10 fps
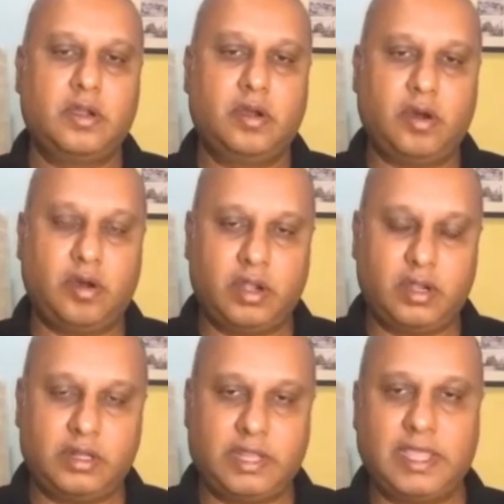
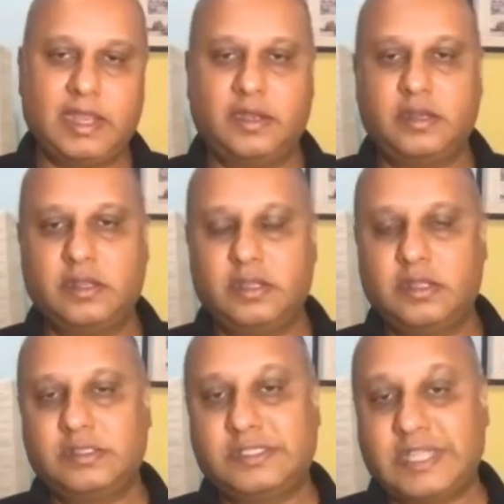or they can
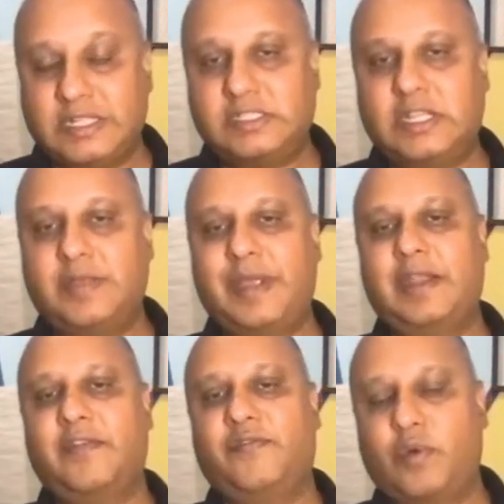sense the
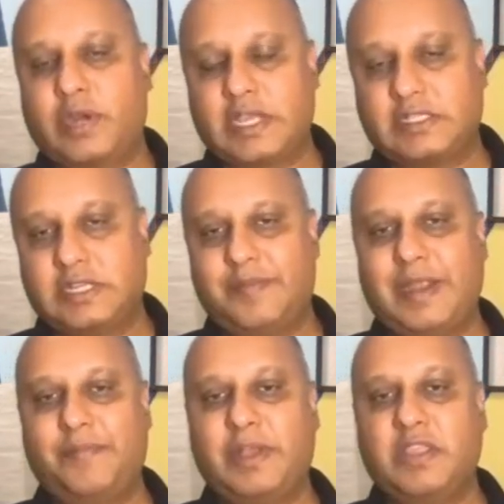demand and forecast the
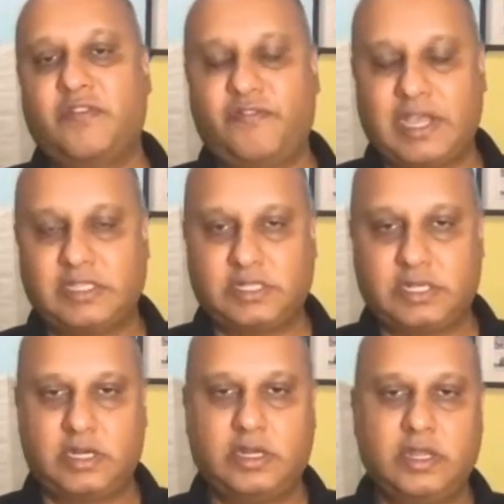demand much
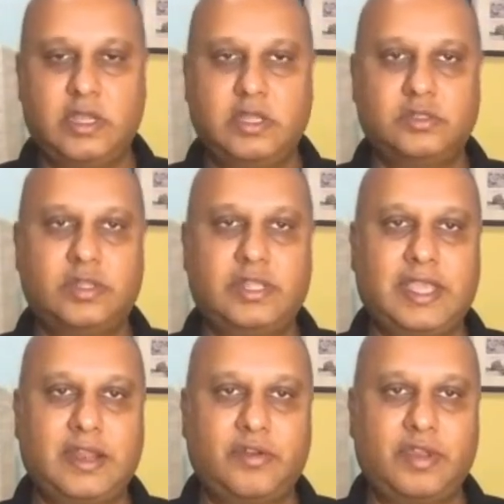faster so that they
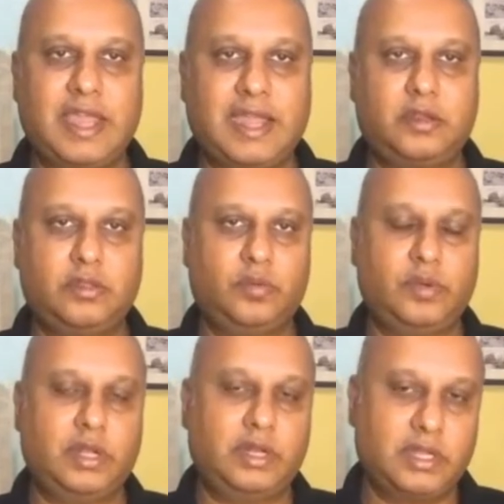can react to the
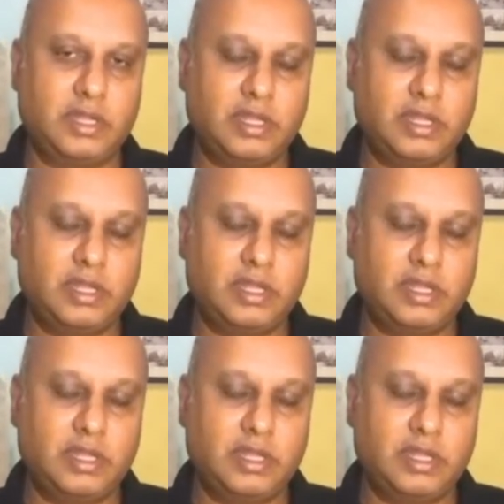world.